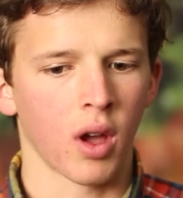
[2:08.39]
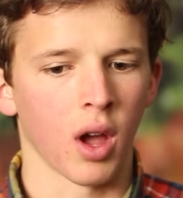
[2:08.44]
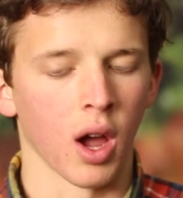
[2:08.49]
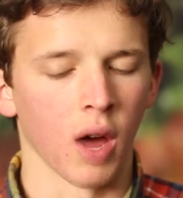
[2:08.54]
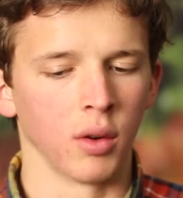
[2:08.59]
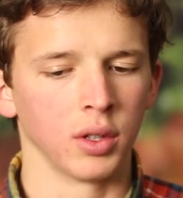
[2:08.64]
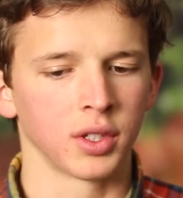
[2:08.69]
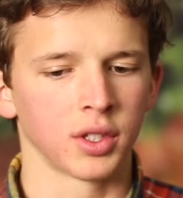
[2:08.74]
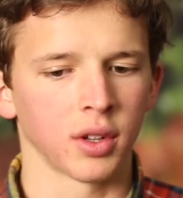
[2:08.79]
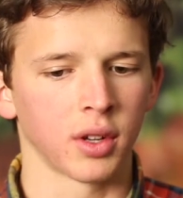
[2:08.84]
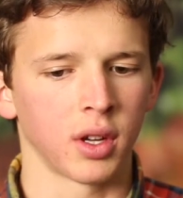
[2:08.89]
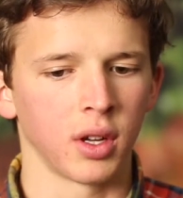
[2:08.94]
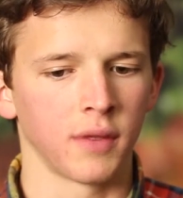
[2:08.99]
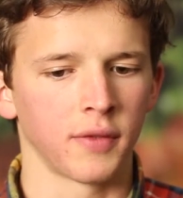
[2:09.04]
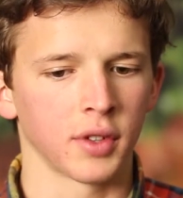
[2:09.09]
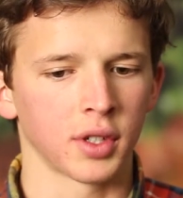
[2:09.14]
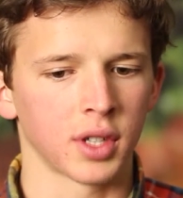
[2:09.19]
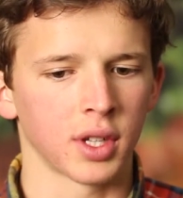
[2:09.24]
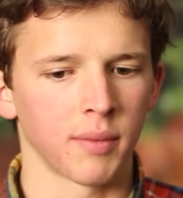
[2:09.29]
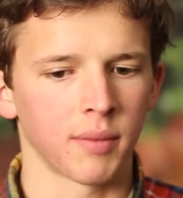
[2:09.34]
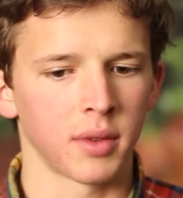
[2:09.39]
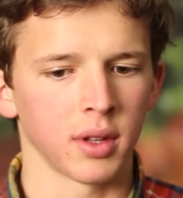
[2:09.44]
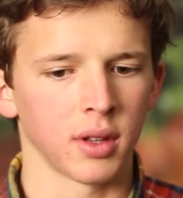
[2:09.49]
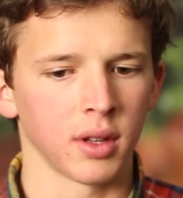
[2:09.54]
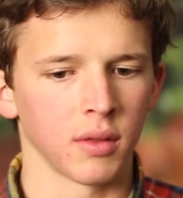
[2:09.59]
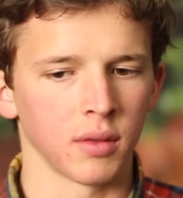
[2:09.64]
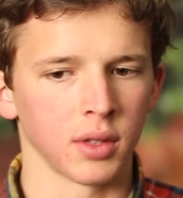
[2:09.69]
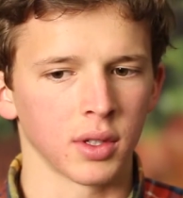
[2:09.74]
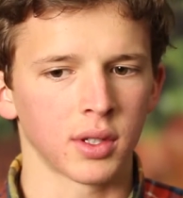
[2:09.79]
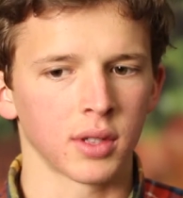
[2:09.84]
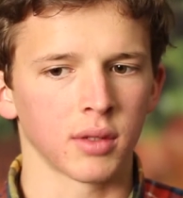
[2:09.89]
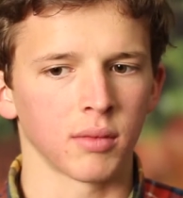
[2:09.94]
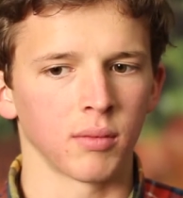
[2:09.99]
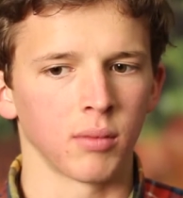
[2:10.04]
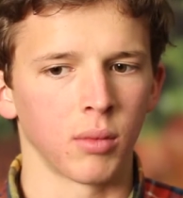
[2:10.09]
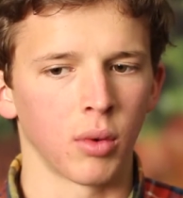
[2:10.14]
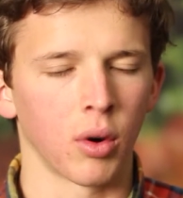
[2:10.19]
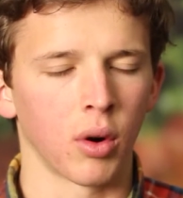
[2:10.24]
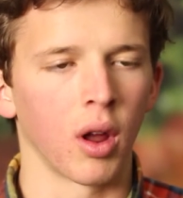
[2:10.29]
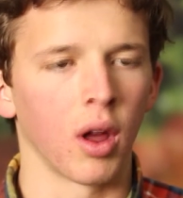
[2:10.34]
I was looking for something that was
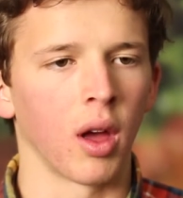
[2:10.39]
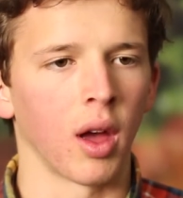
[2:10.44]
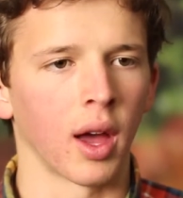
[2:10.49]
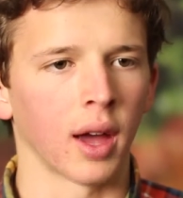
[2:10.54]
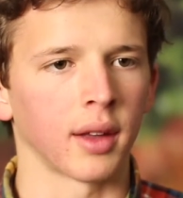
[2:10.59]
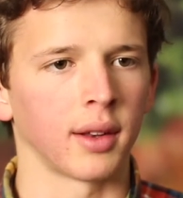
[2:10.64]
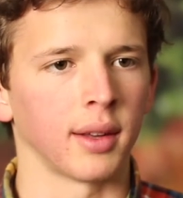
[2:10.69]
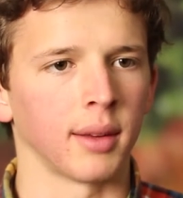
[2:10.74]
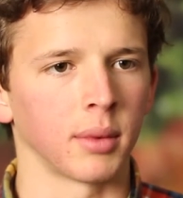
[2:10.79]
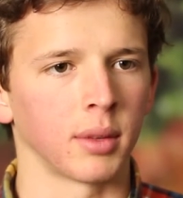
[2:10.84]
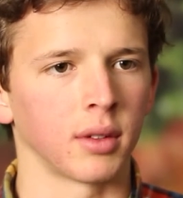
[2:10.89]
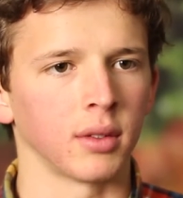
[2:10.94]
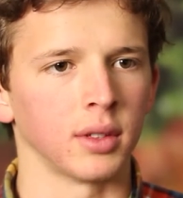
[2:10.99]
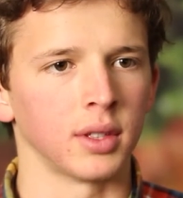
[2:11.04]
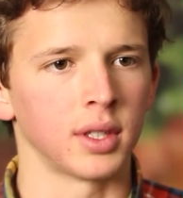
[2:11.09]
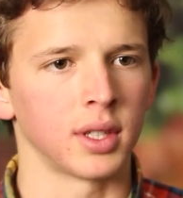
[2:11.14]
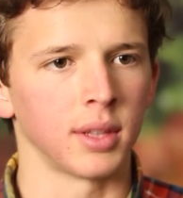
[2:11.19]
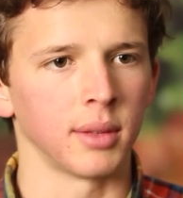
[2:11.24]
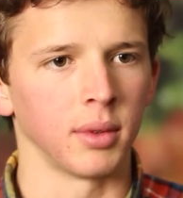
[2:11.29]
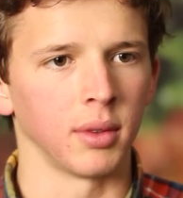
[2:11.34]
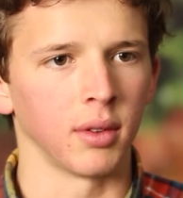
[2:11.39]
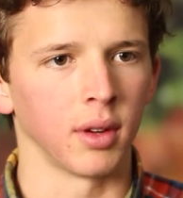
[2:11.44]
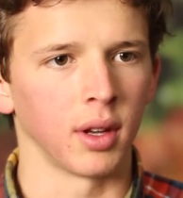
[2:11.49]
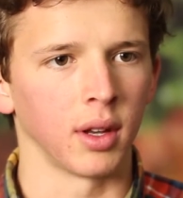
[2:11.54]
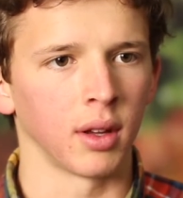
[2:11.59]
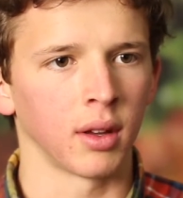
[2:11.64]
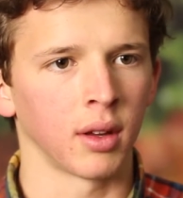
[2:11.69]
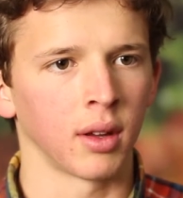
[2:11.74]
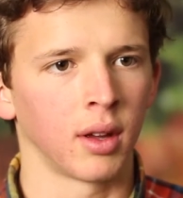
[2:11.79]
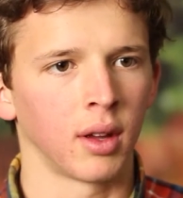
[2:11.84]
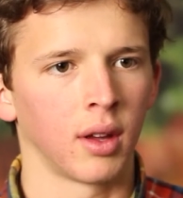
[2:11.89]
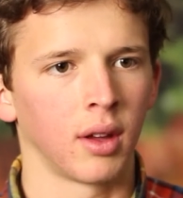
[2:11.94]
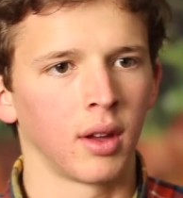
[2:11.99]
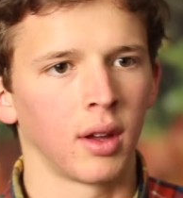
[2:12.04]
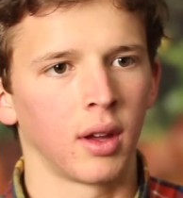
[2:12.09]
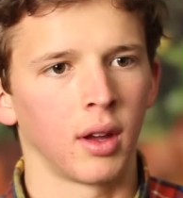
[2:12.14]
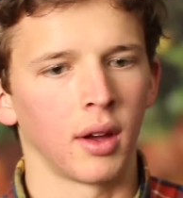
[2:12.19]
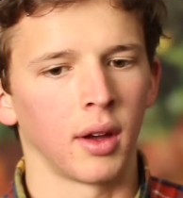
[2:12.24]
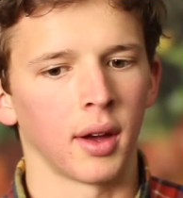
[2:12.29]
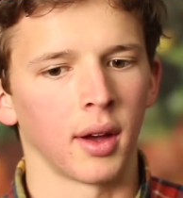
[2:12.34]
more academically stimulating,
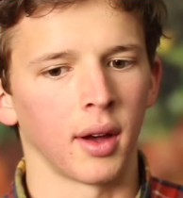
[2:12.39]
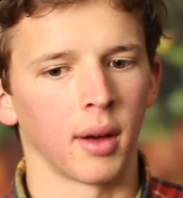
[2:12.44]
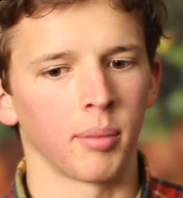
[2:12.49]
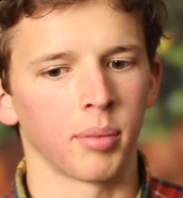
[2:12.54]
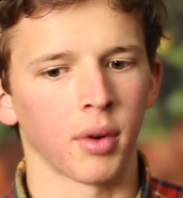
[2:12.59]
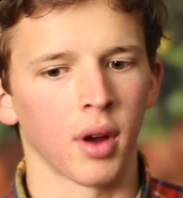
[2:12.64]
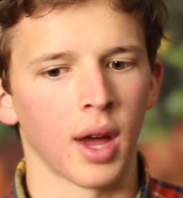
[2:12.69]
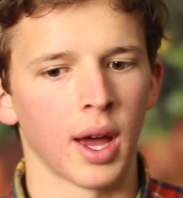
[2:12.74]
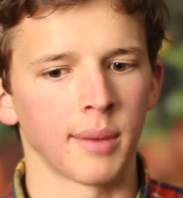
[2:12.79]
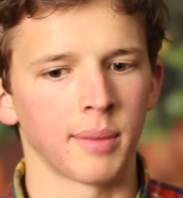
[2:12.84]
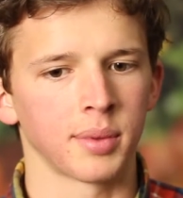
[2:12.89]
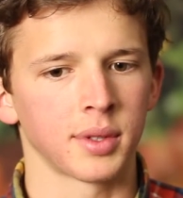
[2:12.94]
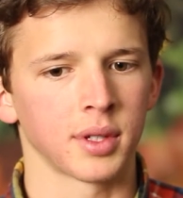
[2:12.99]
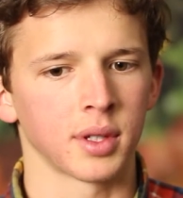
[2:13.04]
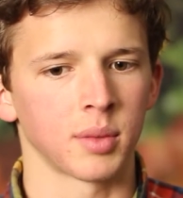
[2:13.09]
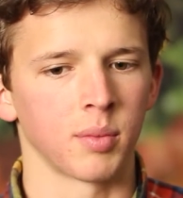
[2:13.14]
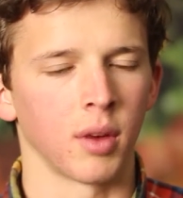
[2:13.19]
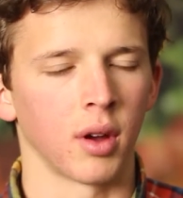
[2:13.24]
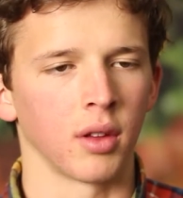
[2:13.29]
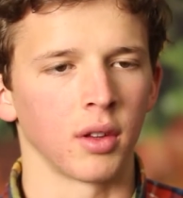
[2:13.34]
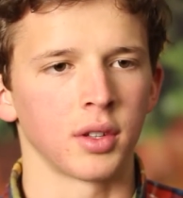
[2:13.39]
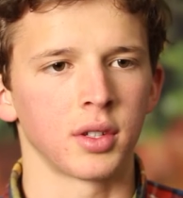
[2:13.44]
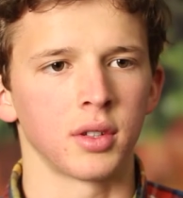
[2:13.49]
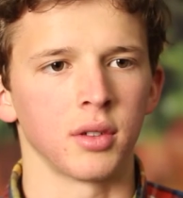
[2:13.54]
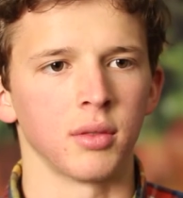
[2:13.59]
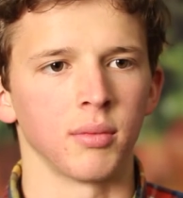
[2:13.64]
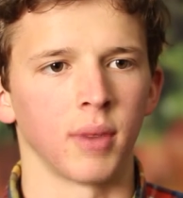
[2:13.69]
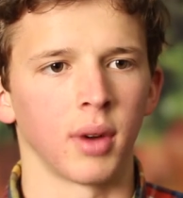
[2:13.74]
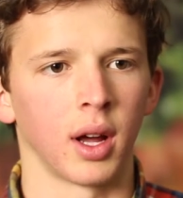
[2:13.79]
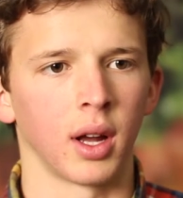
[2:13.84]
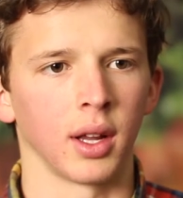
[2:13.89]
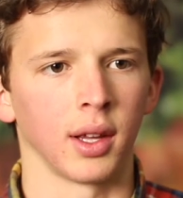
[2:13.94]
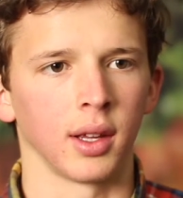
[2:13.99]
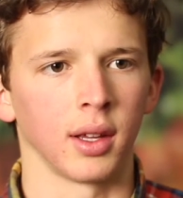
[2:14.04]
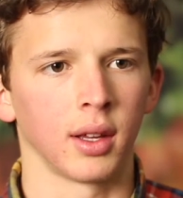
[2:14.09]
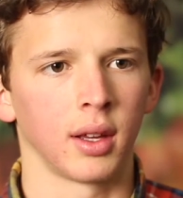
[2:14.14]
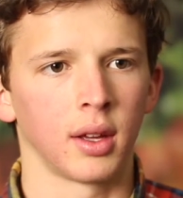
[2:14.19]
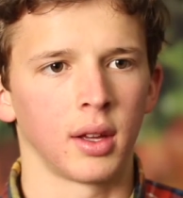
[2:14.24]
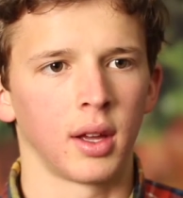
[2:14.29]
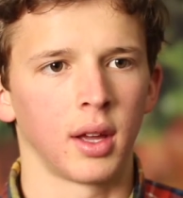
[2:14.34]
perhaps a smaller student body
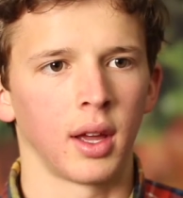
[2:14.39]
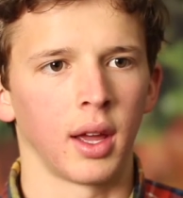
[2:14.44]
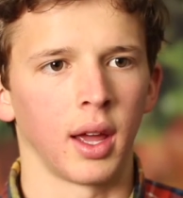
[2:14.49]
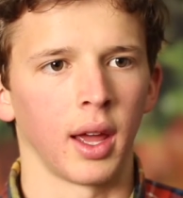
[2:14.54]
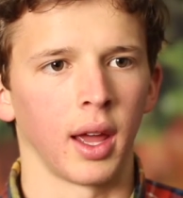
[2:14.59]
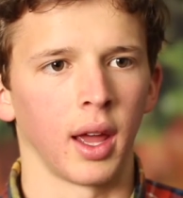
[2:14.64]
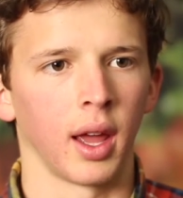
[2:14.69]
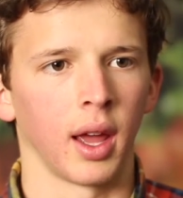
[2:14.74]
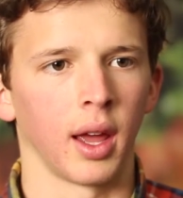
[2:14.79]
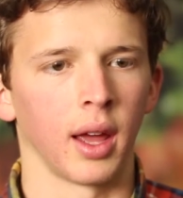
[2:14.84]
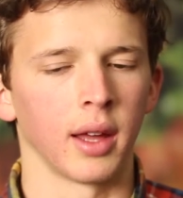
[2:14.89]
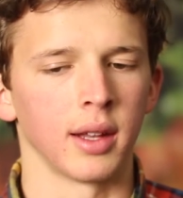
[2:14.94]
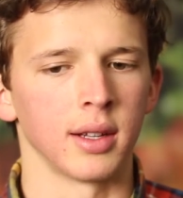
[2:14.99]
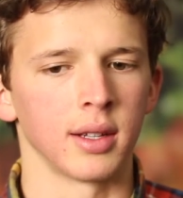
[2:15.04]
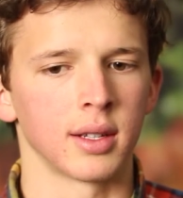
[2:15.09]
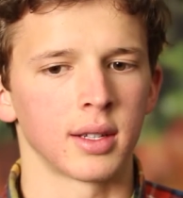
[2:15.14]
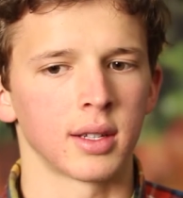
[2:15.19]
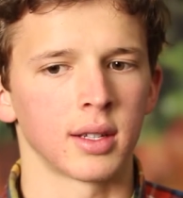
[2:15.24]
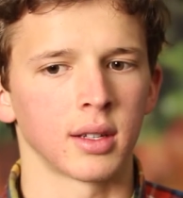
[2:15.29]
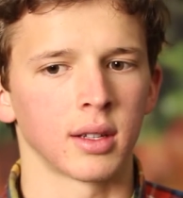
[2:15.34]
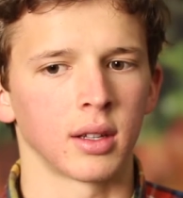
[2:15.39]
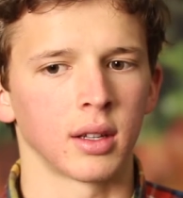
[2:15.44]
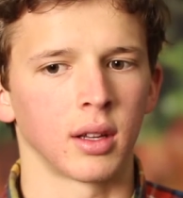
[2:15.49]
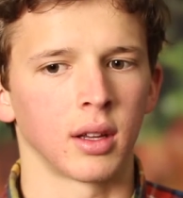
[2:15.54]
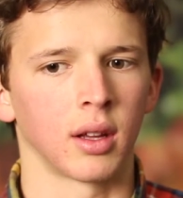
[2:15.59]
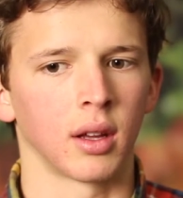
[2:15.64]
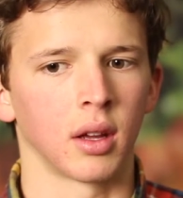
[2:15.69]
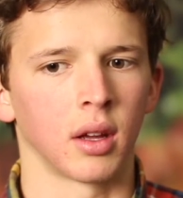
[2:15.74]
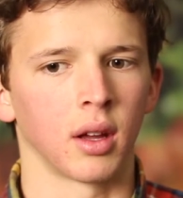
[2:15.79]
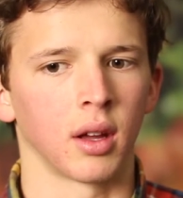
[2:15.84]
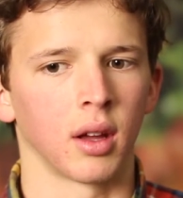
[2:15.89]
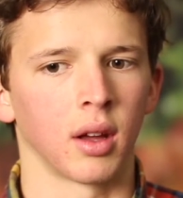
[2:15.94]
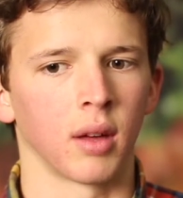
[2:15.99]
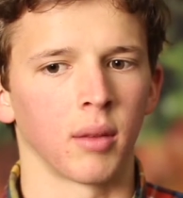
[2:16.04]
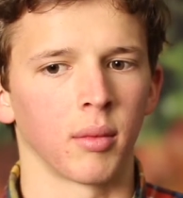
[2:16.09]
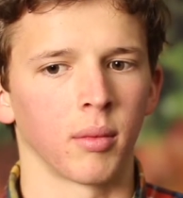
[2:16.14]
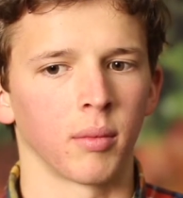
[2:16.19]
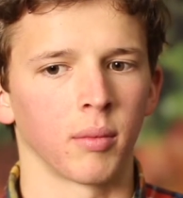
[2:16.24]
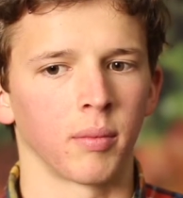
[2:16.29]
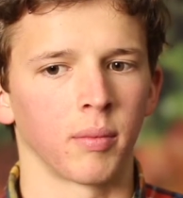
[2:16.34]
and
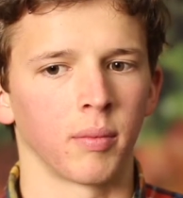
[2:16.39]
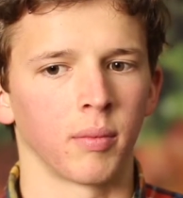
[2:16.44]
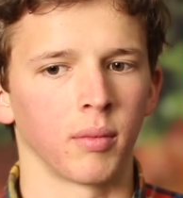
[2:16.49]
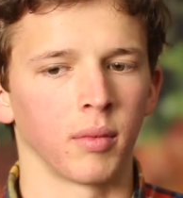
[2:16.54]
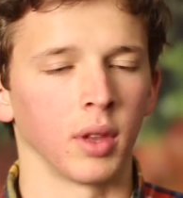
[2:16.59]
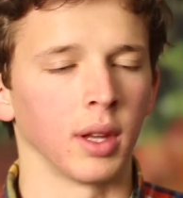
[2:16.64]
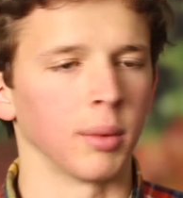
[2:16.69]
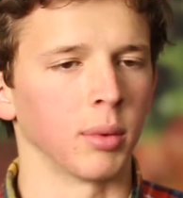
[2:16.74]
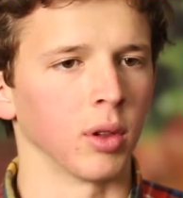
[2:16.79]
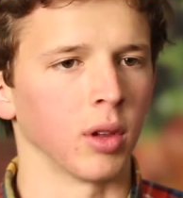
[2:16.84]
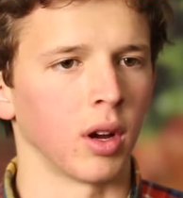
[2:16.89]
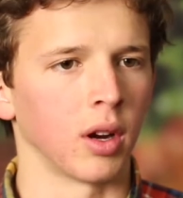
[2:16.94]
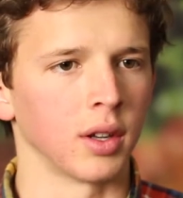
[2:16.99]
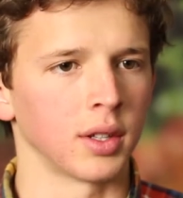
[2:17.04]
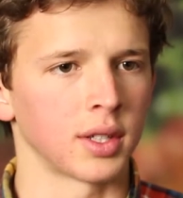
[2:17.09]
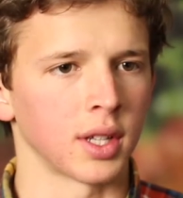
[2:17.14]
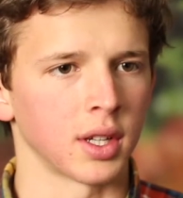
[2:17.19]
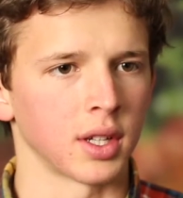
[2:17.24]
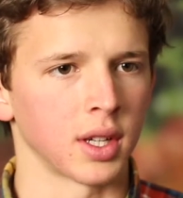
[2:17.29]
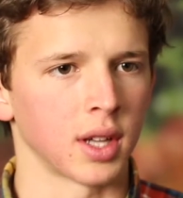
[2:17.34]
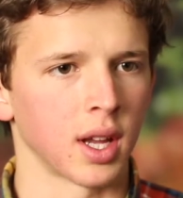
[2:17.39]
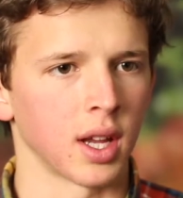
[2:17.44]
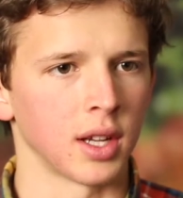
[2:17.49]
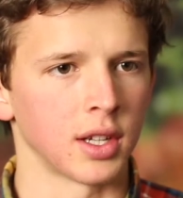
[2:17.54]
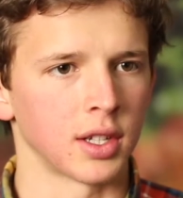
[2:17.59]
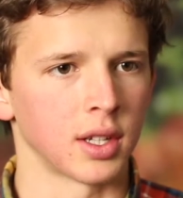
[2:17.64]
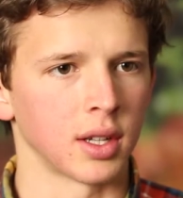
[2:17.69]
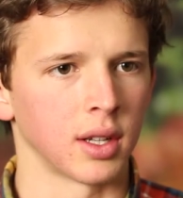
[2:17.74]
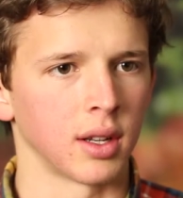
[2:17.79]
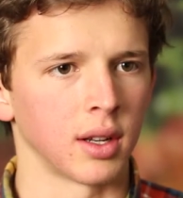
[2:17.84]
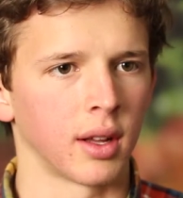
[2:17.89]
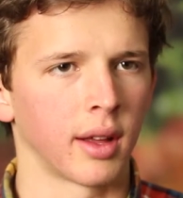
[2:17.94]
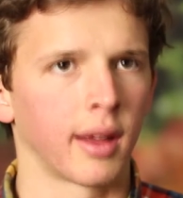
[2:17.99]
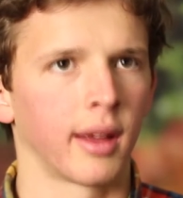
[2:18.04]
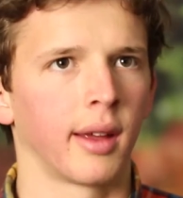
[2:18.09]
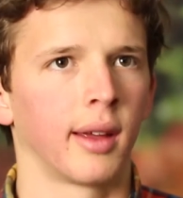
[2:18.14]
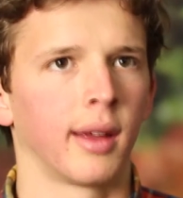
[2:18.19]
liberal arts education,